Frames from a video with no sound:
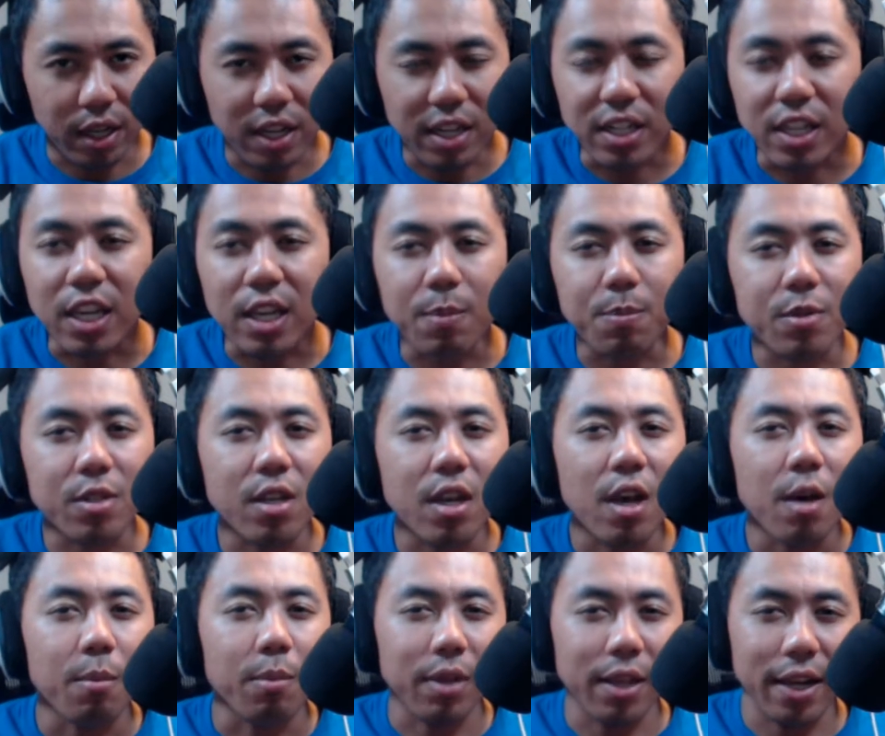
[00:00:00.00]
It keeps
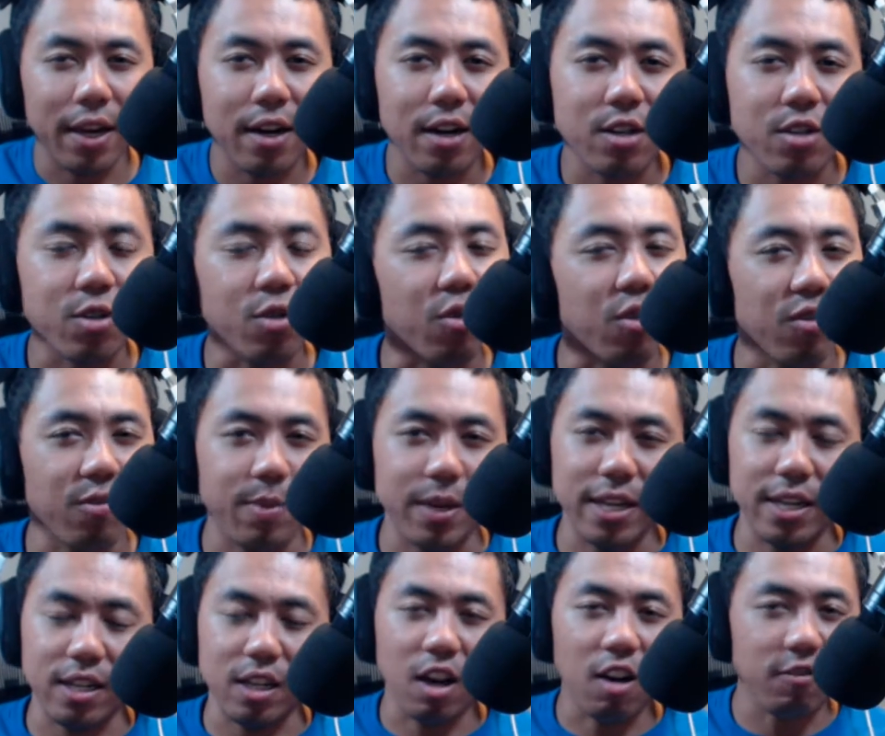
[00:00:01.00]
players who have
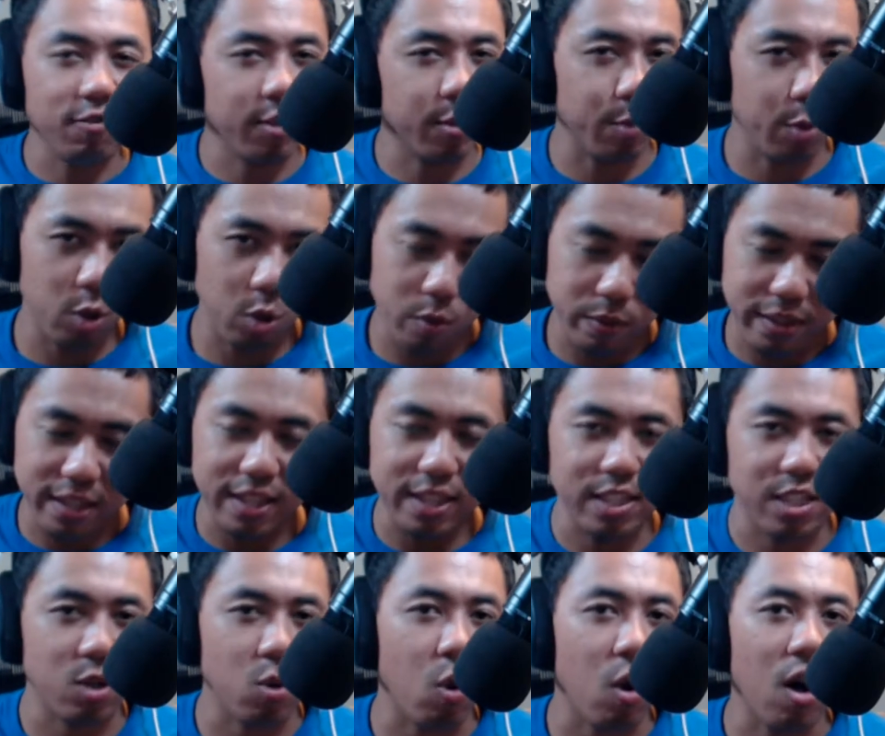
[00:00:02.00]
been comfortable within the
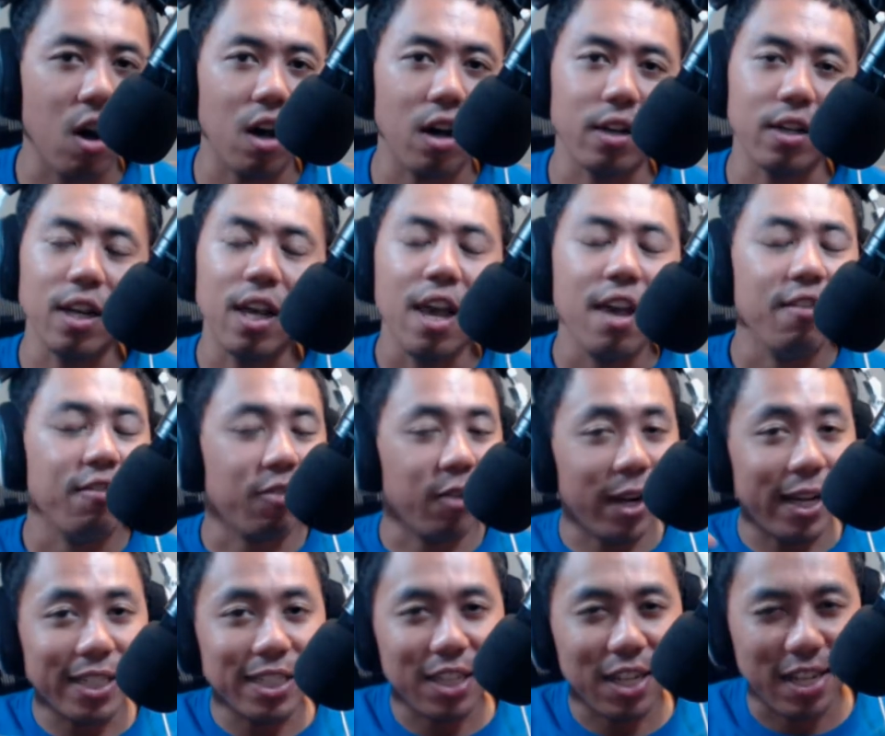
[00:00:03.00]
squad,
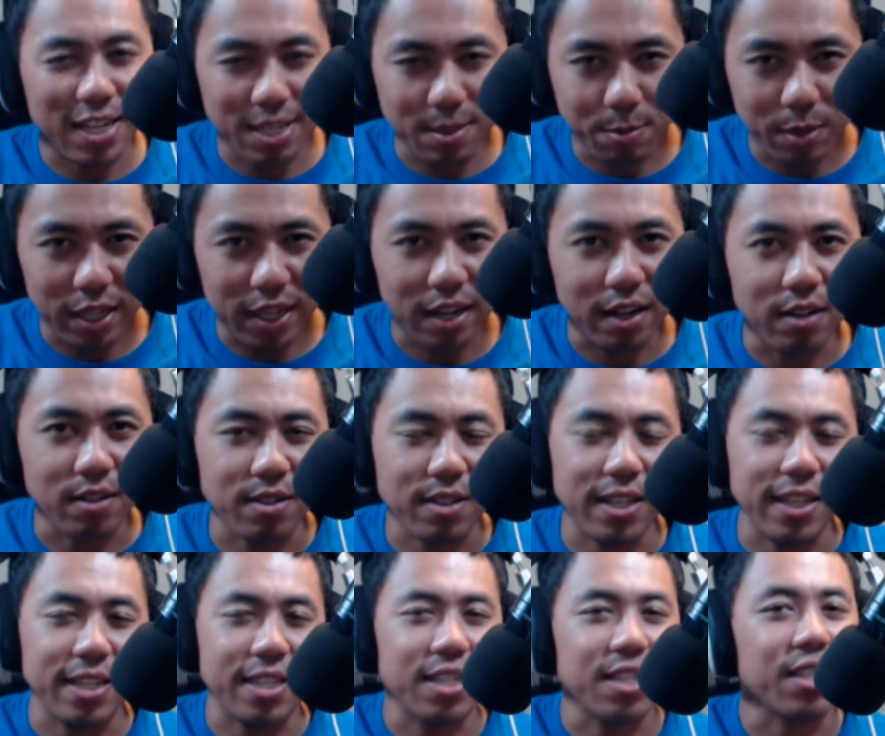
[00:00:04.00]
franchise players
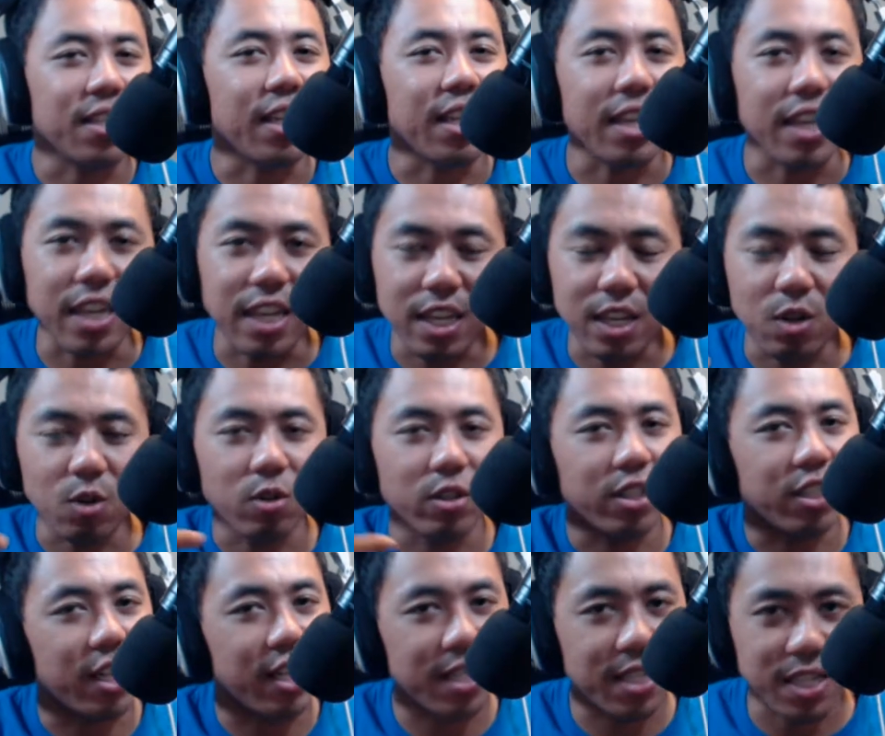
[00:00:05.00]
like Sneaky or
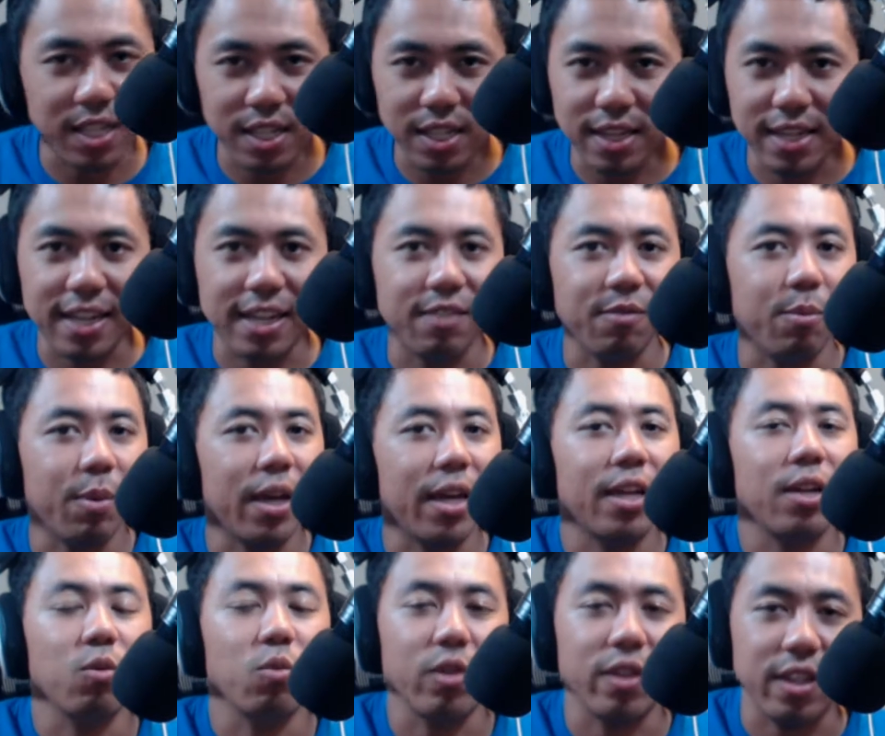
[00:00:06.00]
Jensen that have
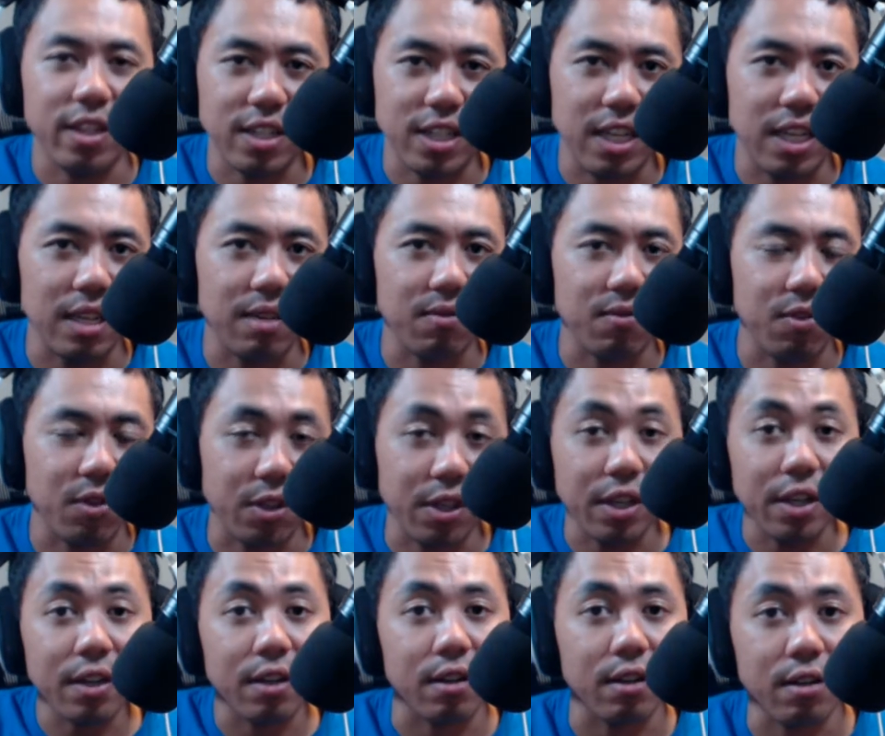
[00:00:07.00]
been with the team for
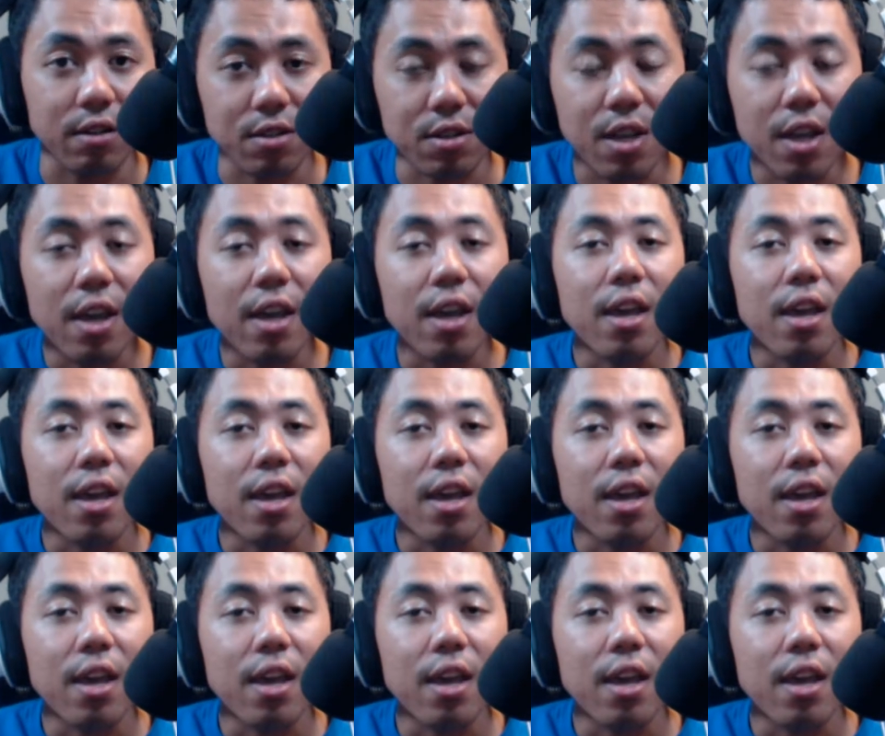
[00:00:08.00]
years,